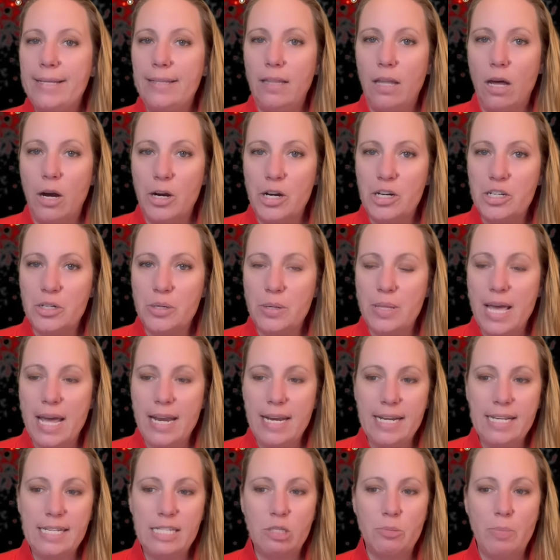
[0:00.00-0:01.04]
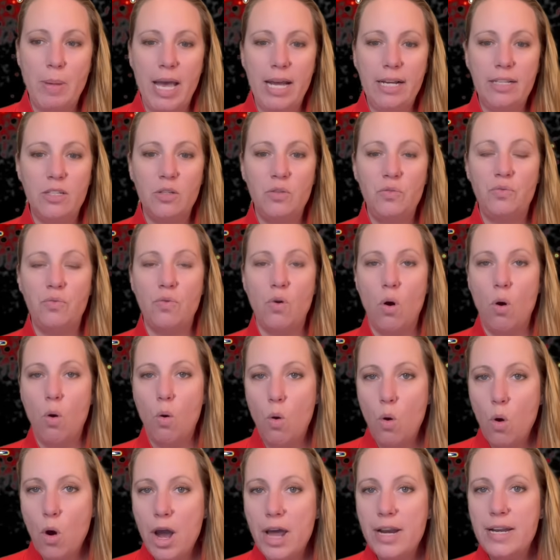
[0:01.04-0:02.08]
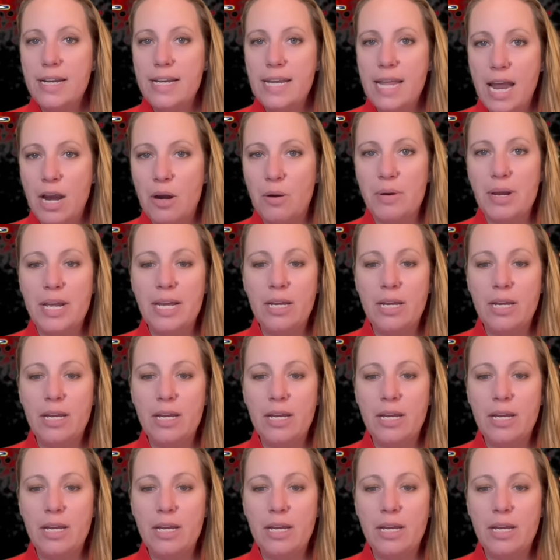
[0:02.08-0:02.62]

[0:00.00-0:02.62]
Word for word: larger than expected for ordinary